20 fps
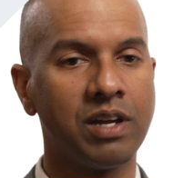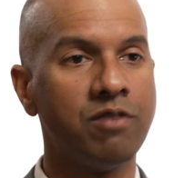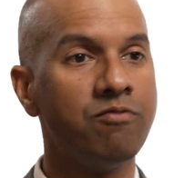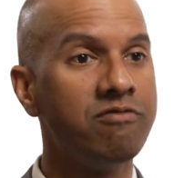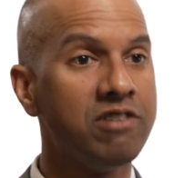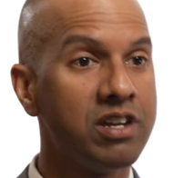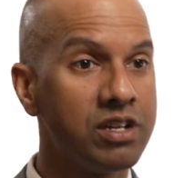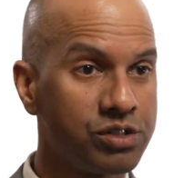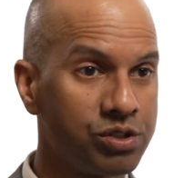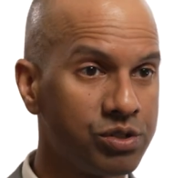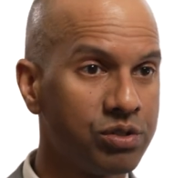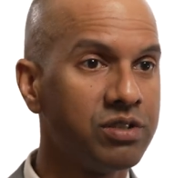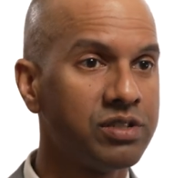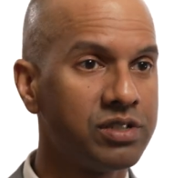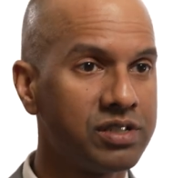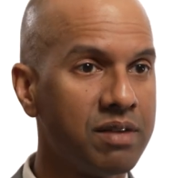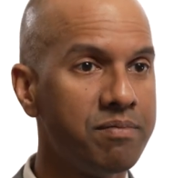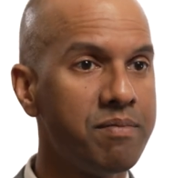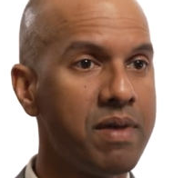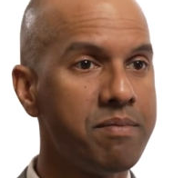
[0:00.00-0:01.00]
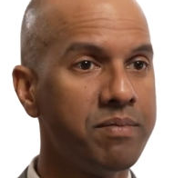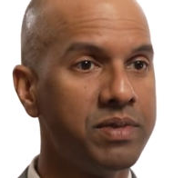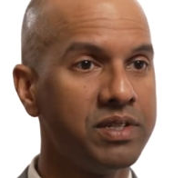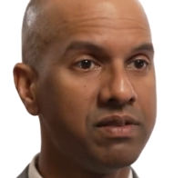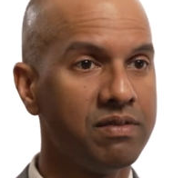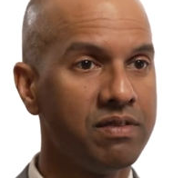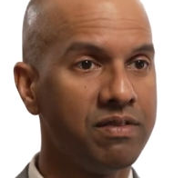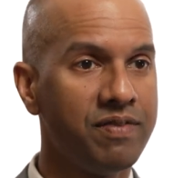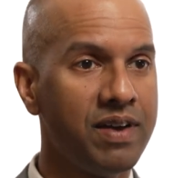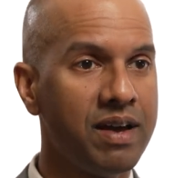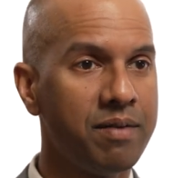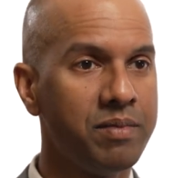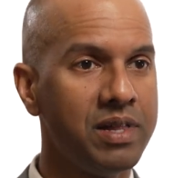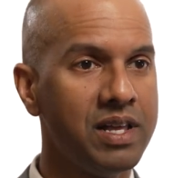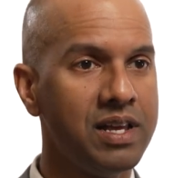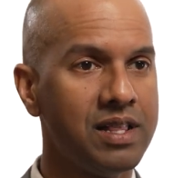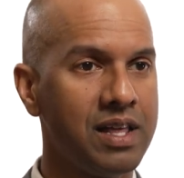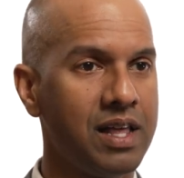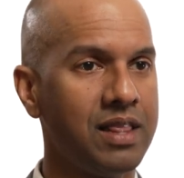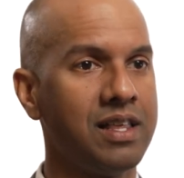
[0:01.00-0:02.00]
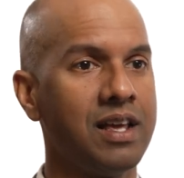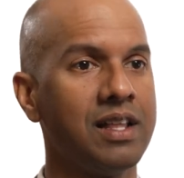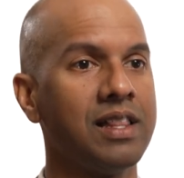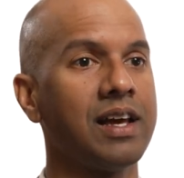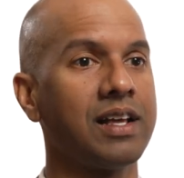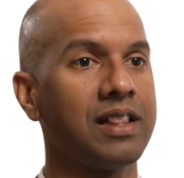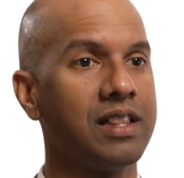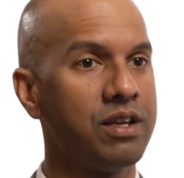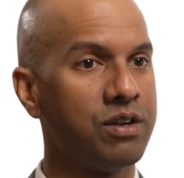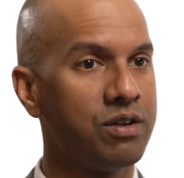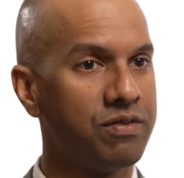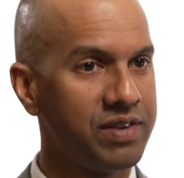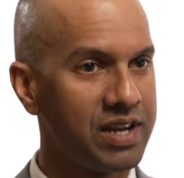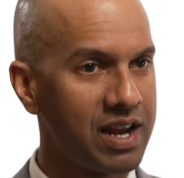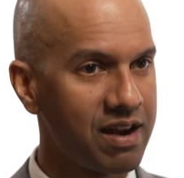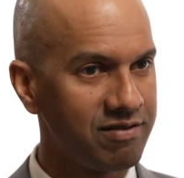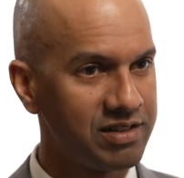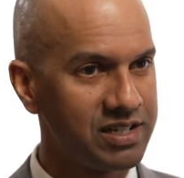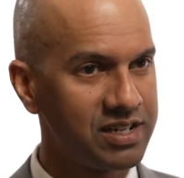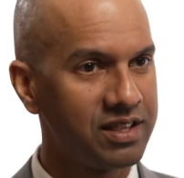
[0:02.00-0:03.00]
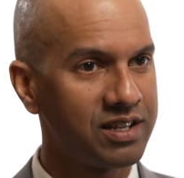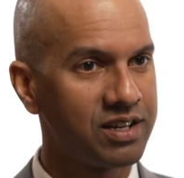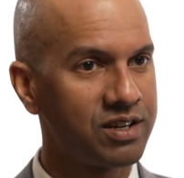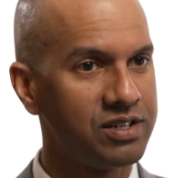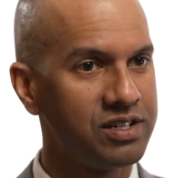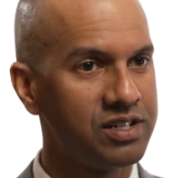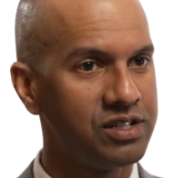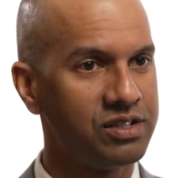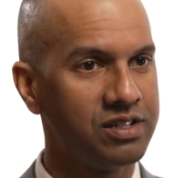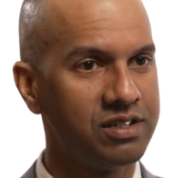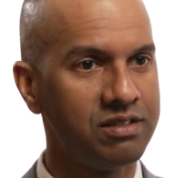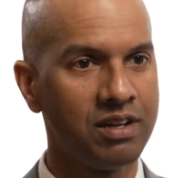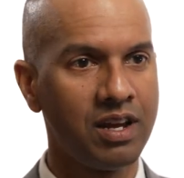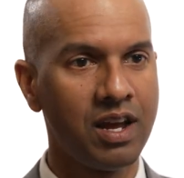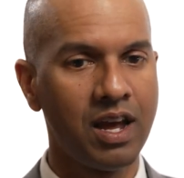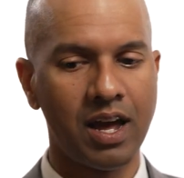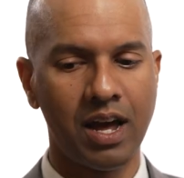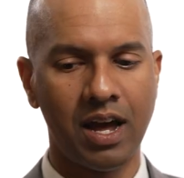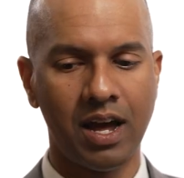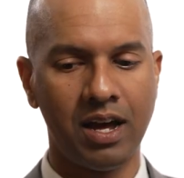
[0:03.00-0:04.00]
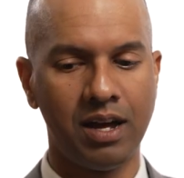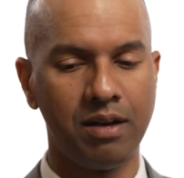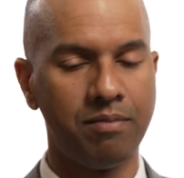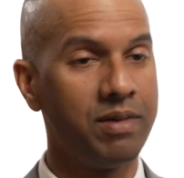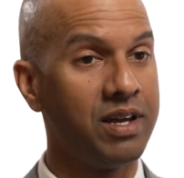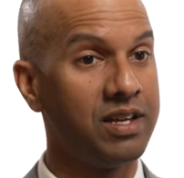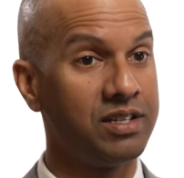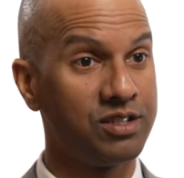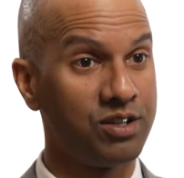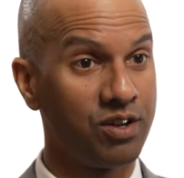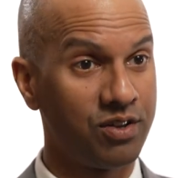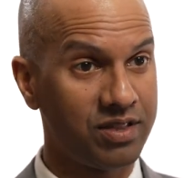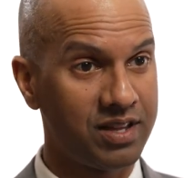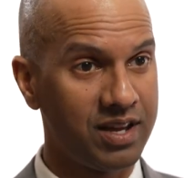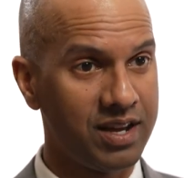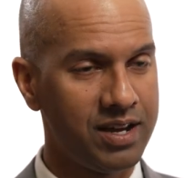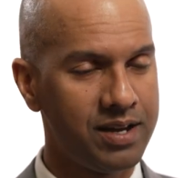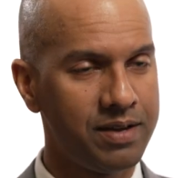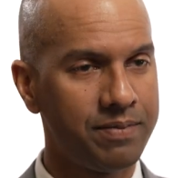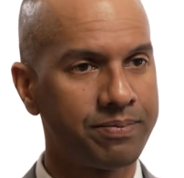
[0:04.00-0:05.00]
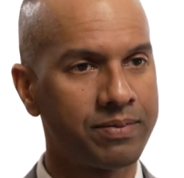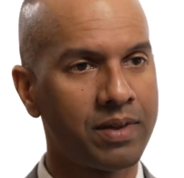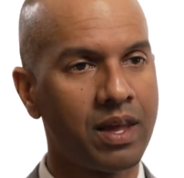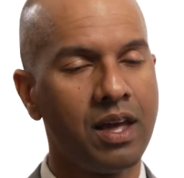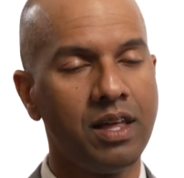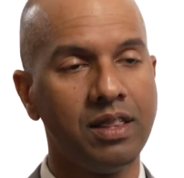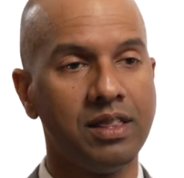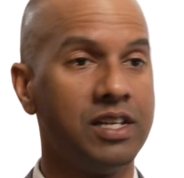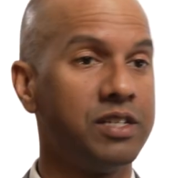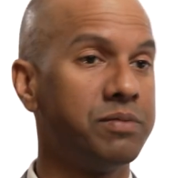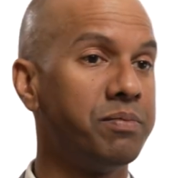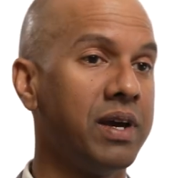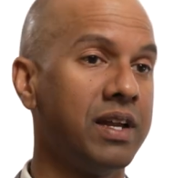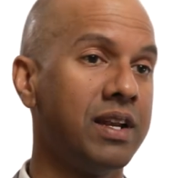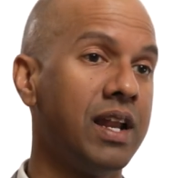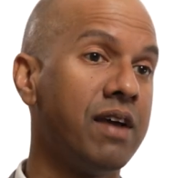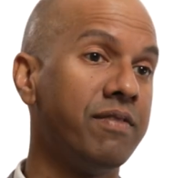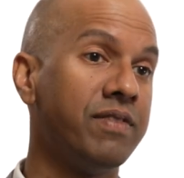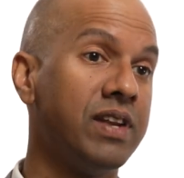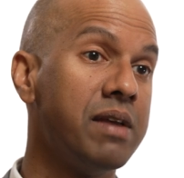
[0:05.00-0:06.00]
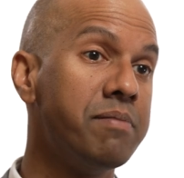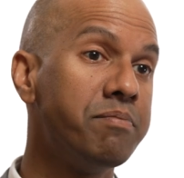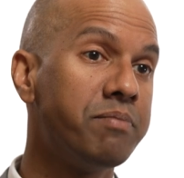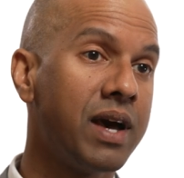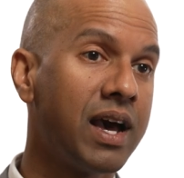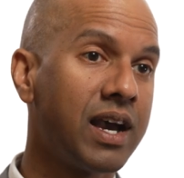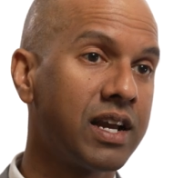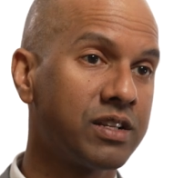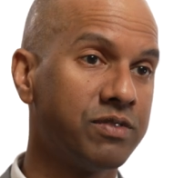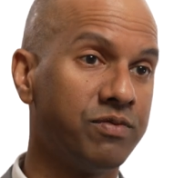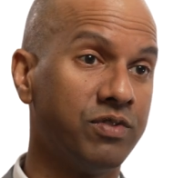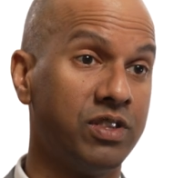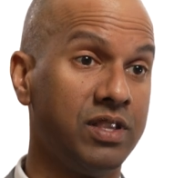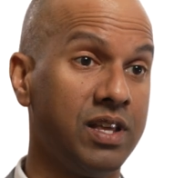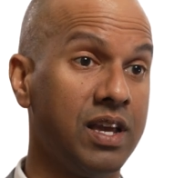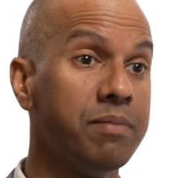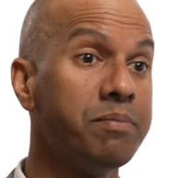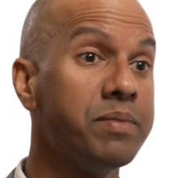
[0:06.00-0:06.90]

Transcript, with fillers: can reassure some members of the family that their likelihood of inheriting the condition is not there. This might have an impact for their